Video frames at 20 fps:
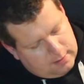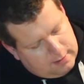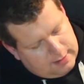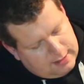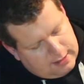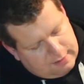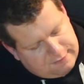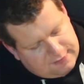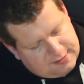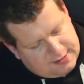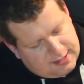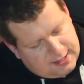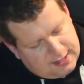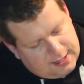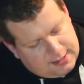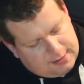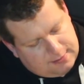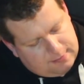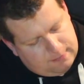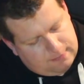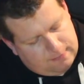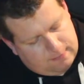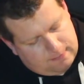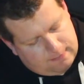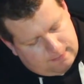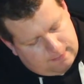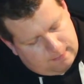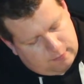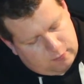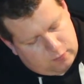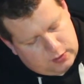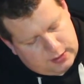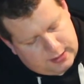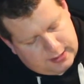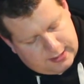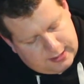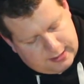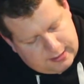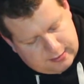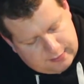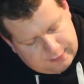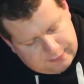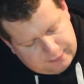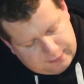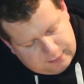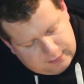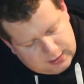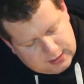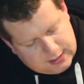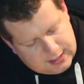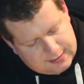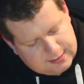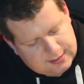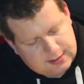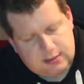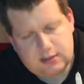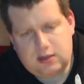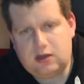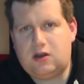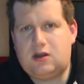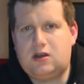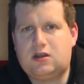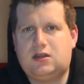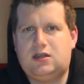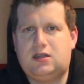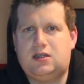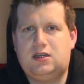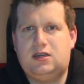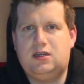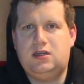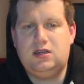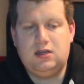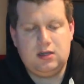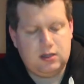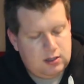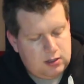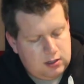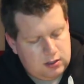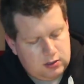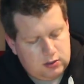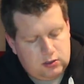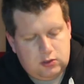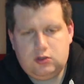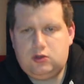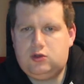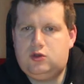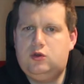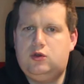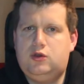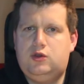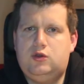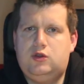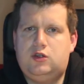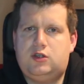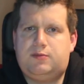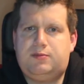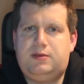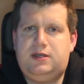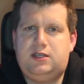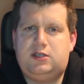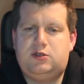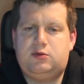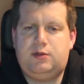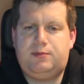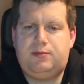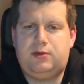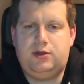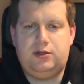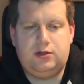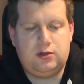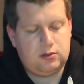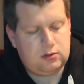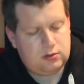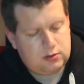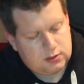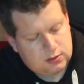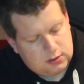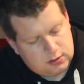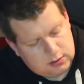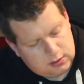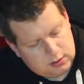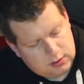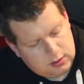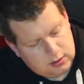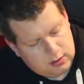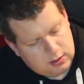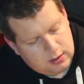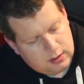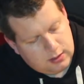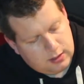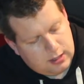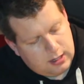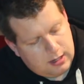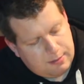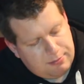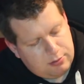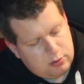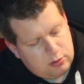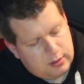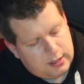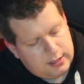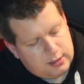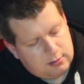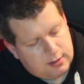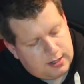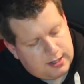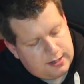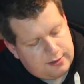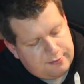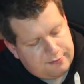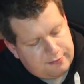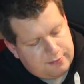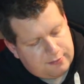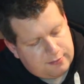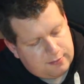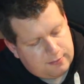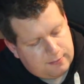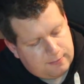left side we have a Kensington lock, 2 USB 3.0s, a Blu-ray drive,